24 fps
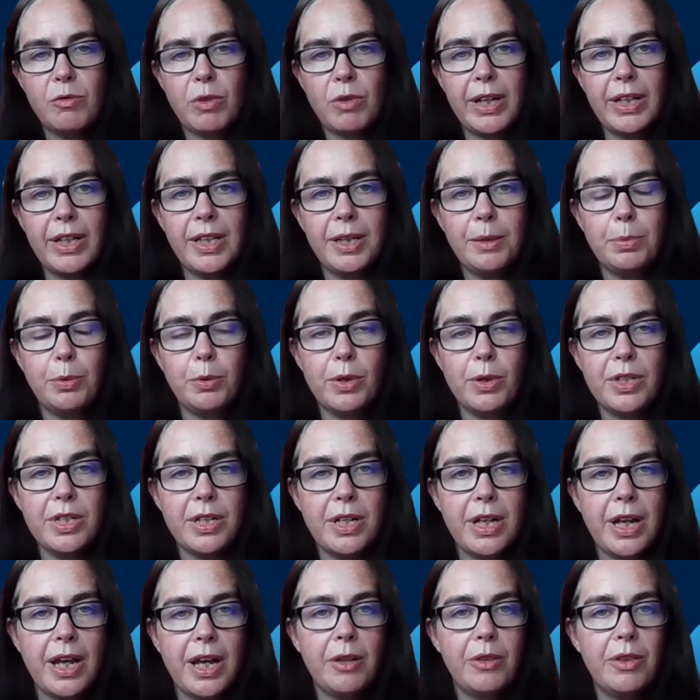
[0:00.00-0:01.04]
rightly
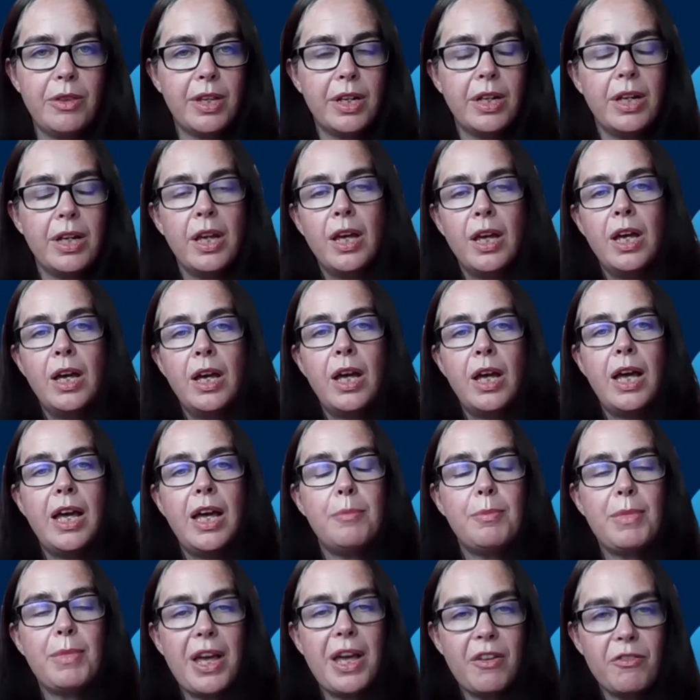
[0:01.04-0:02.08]
pointed out, that
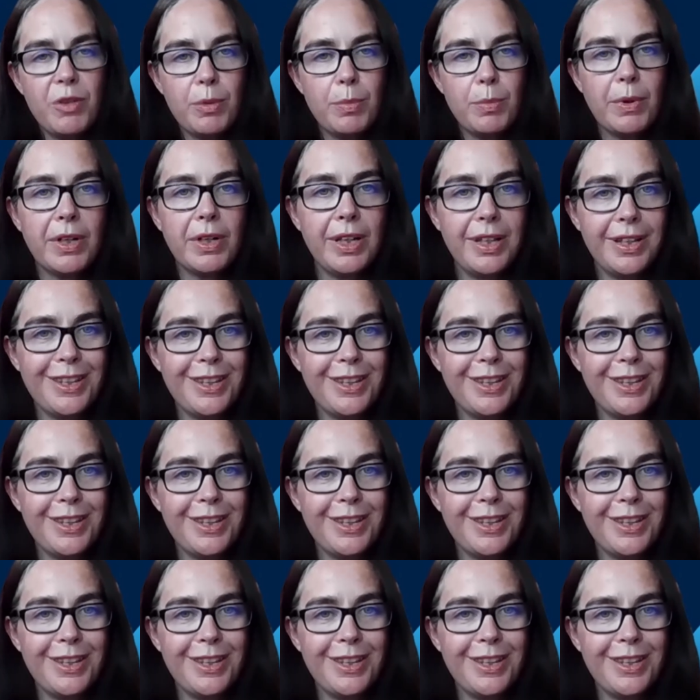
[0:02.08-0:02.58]
everybody